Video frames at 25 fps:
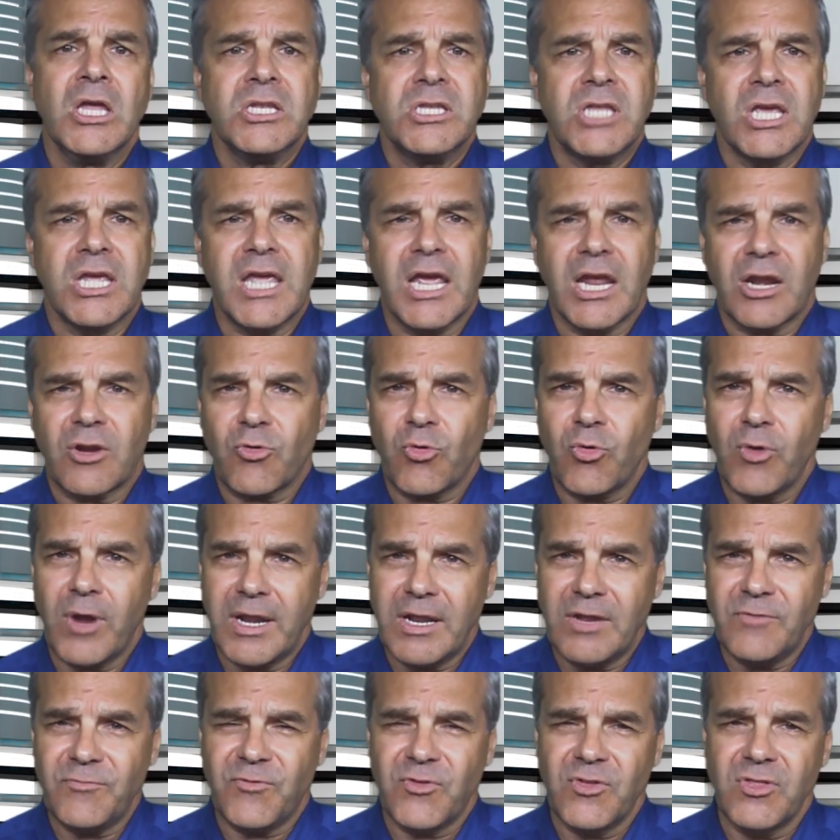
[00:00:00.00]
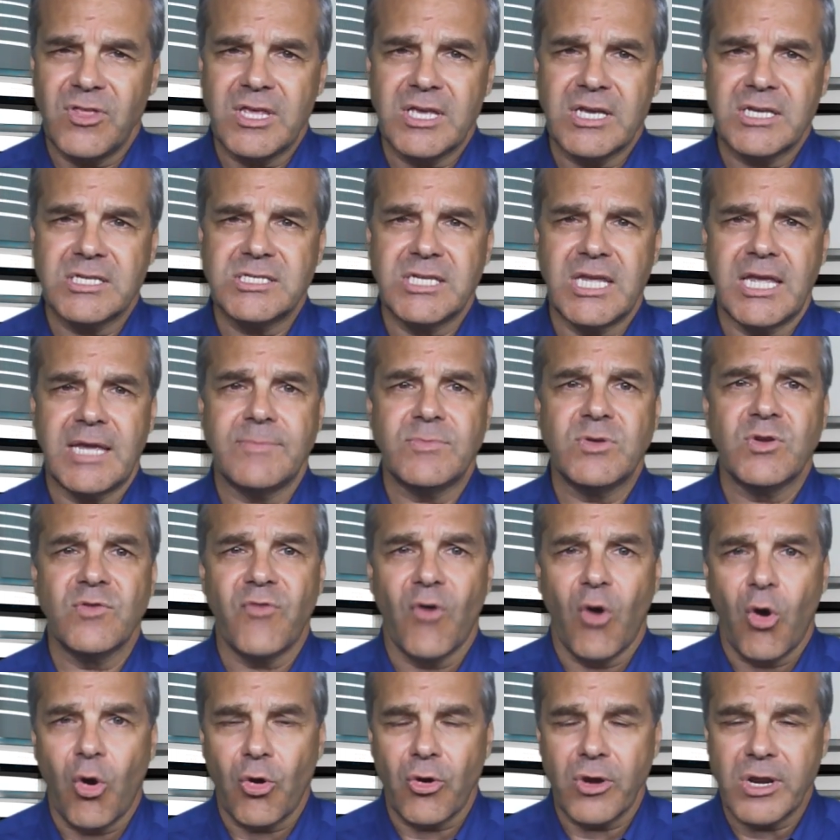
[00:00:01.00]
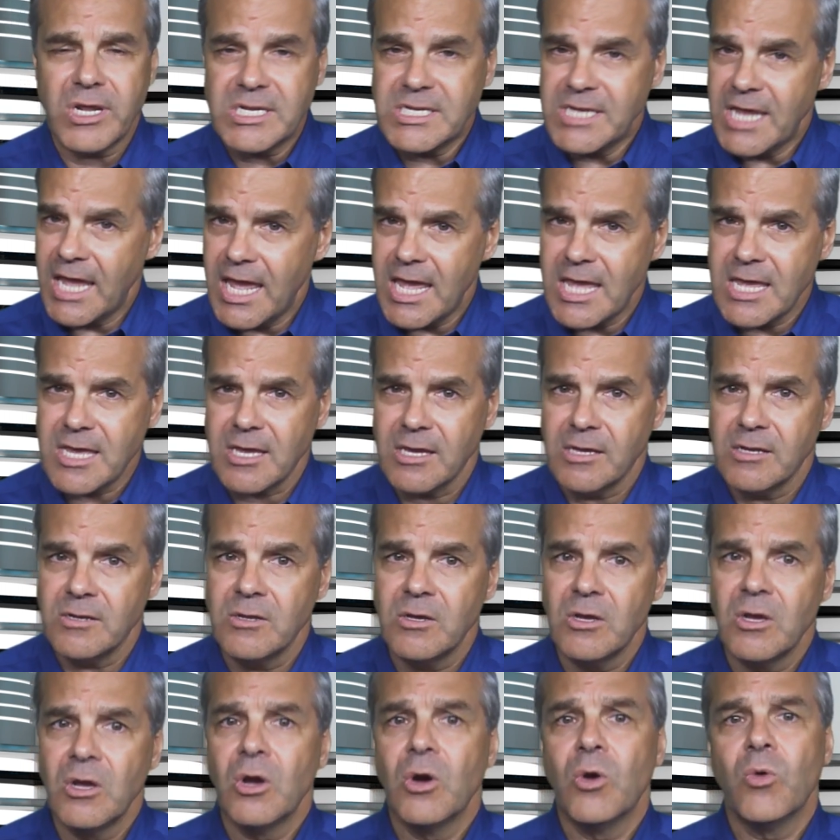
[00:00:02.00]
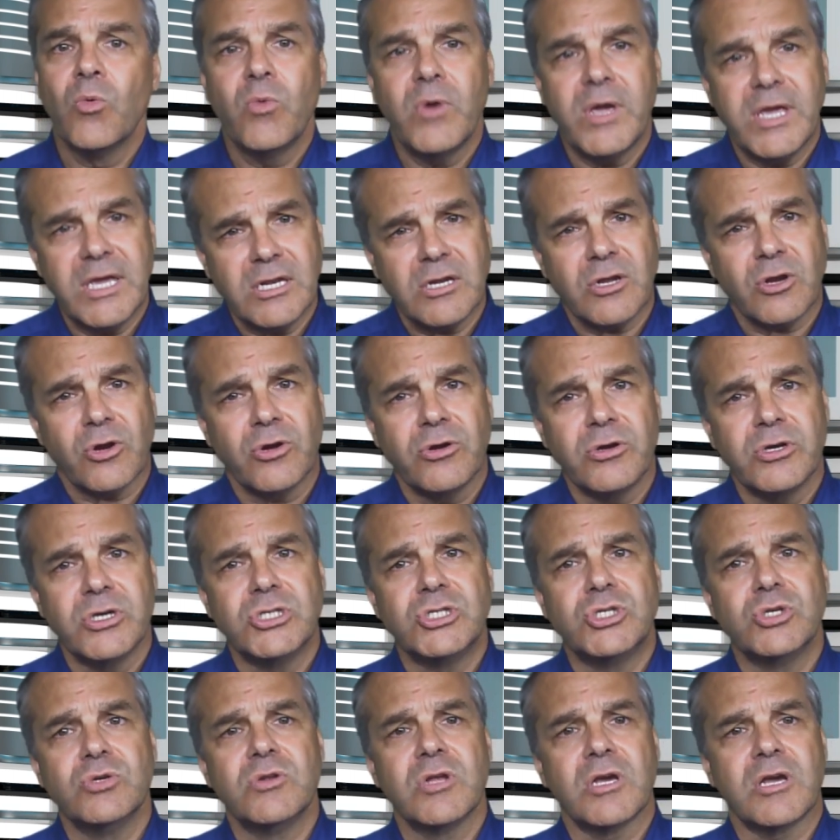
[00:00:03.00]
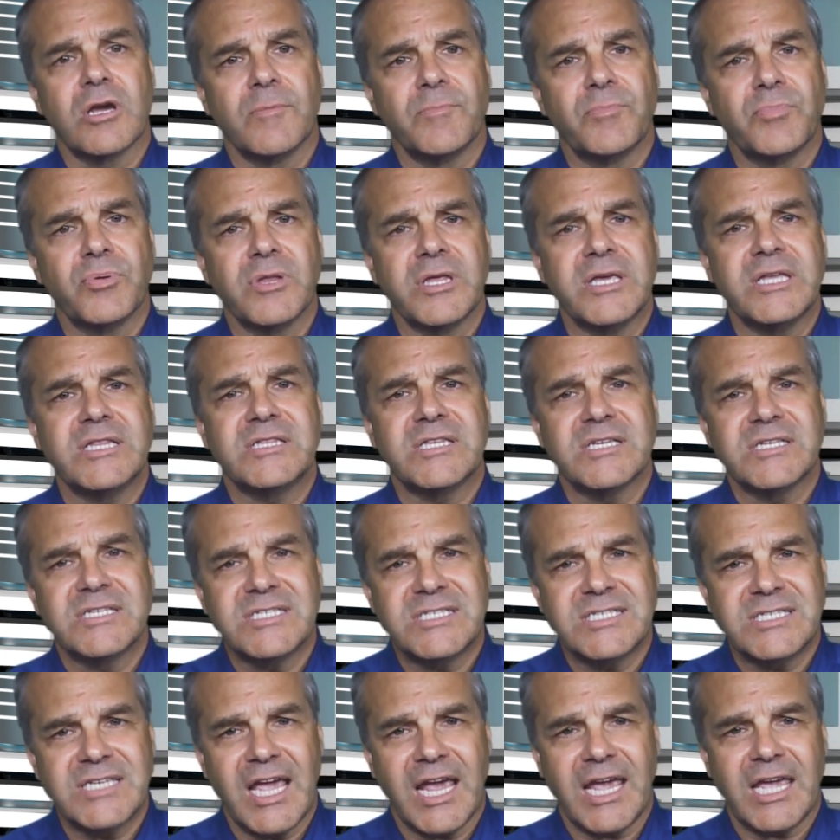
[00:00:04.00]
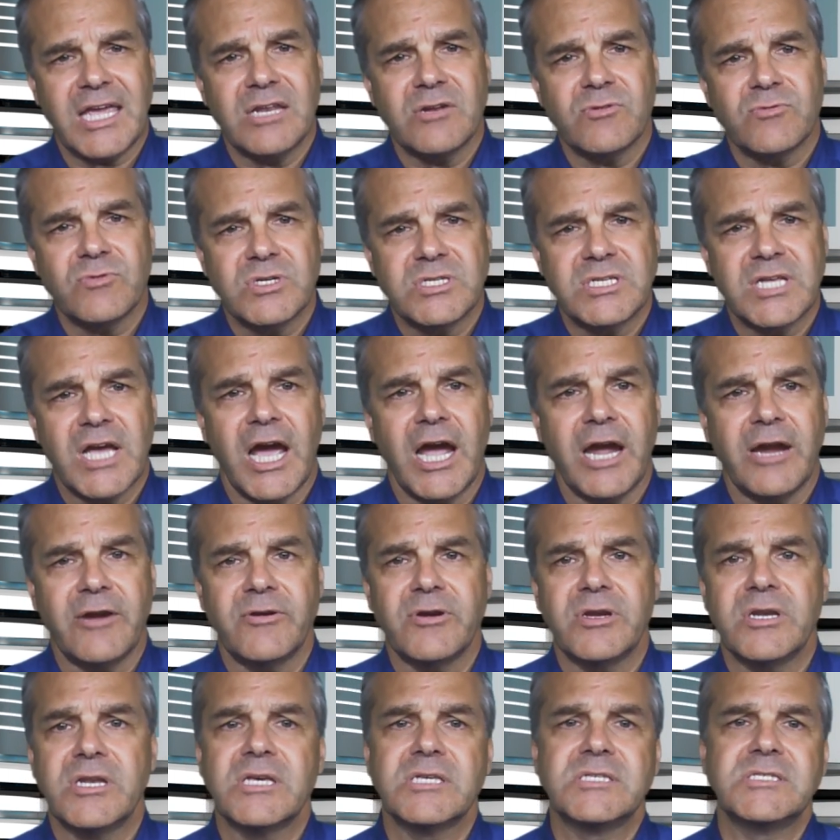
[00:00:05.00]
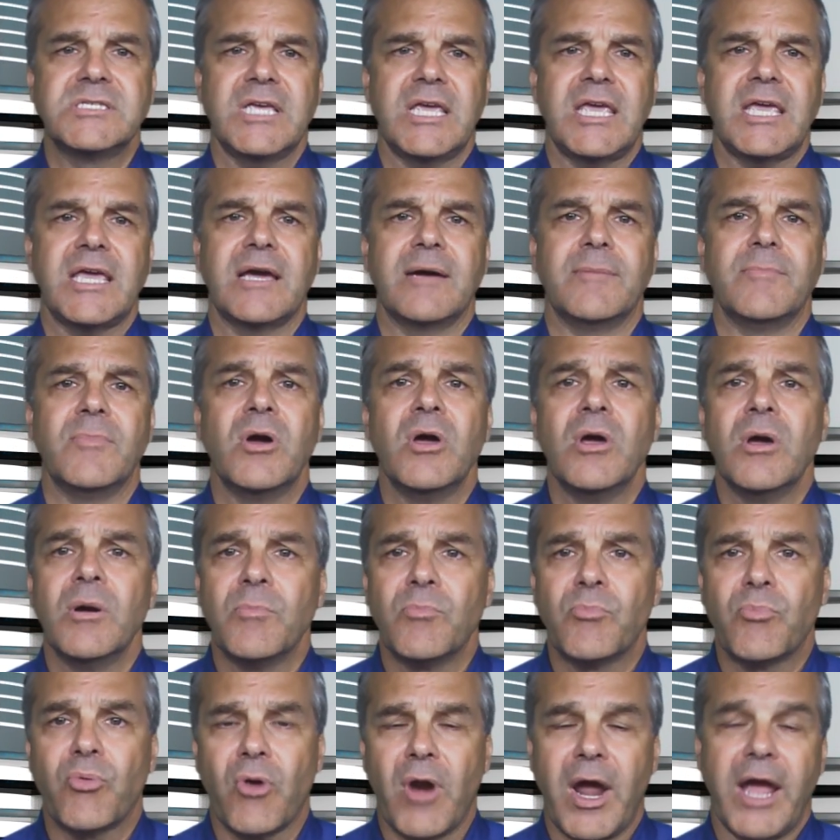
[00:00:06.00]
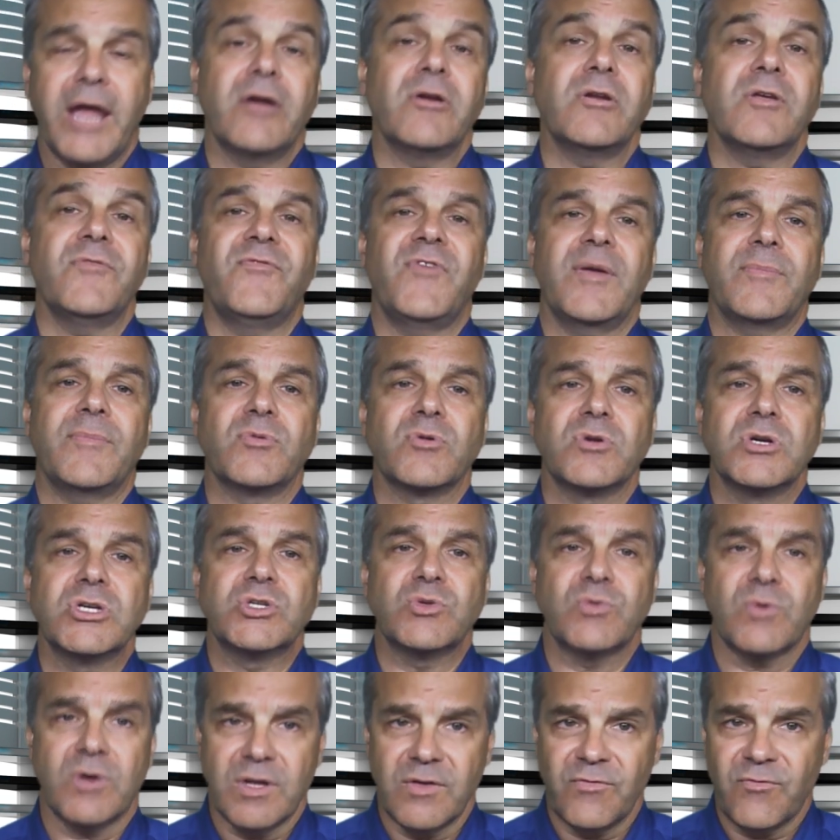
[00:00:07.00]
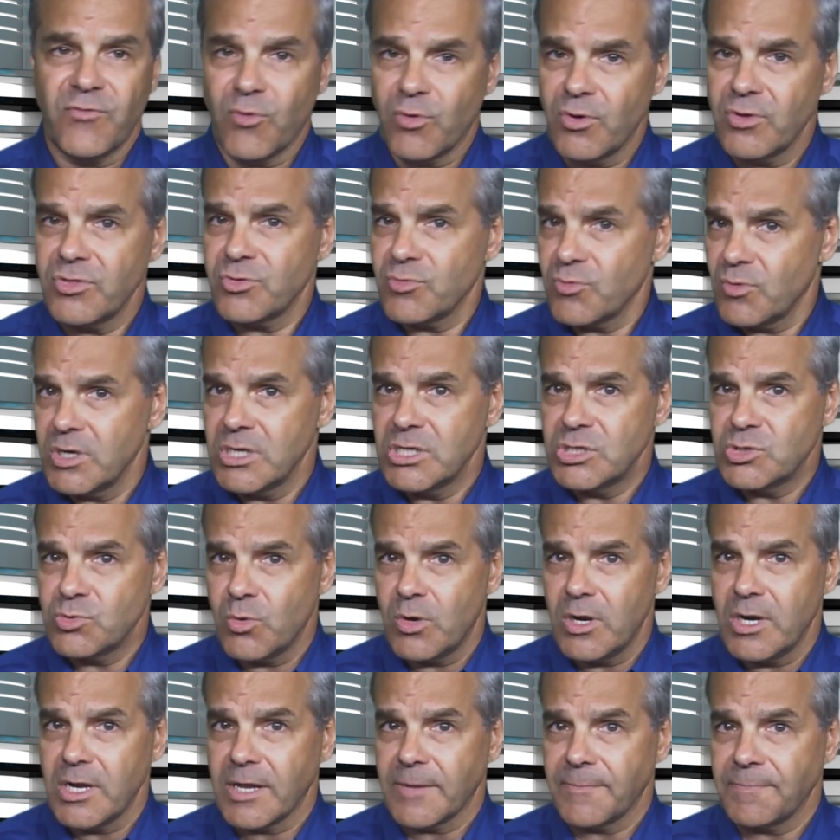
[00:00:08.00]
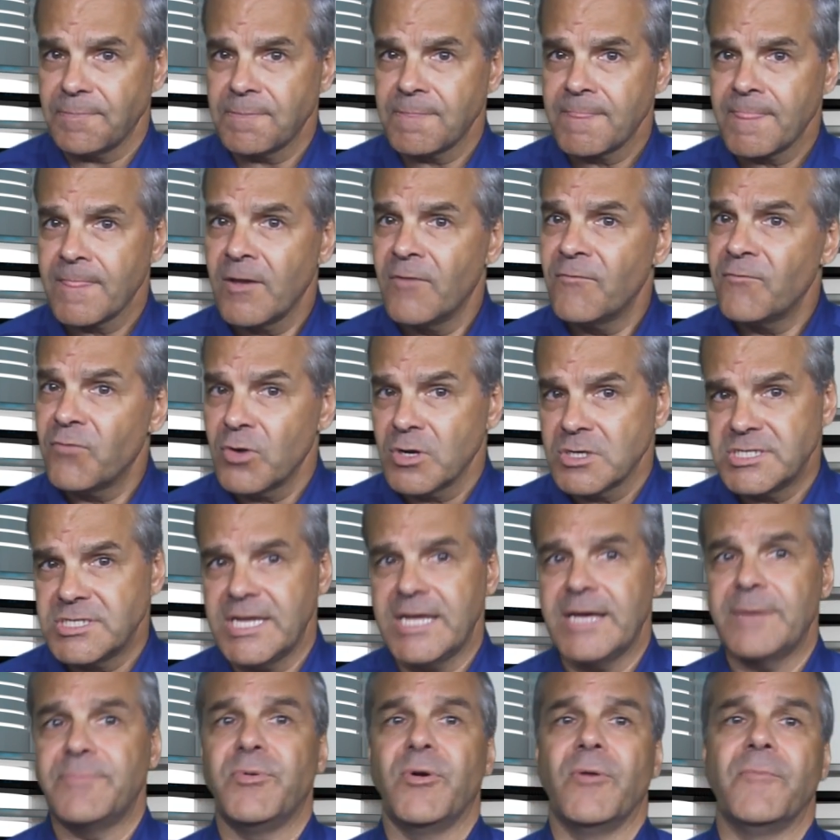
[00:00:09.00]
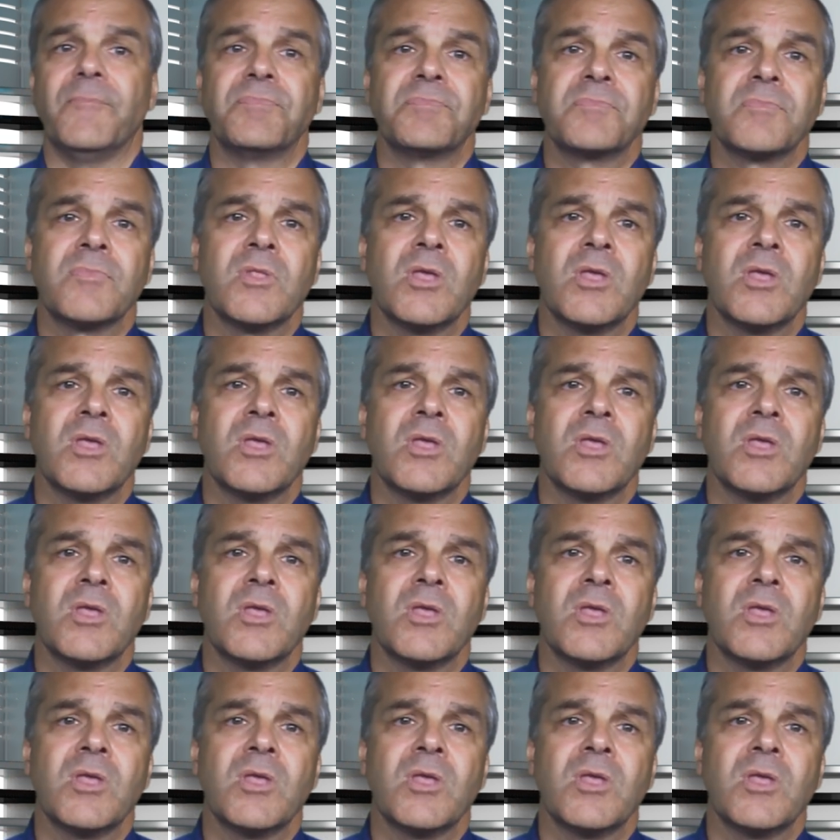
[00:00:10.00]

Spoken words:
To get credit for the exam you've already taken, we encourage you to complete the second retiring exam prior to February 24th, 2020. For example,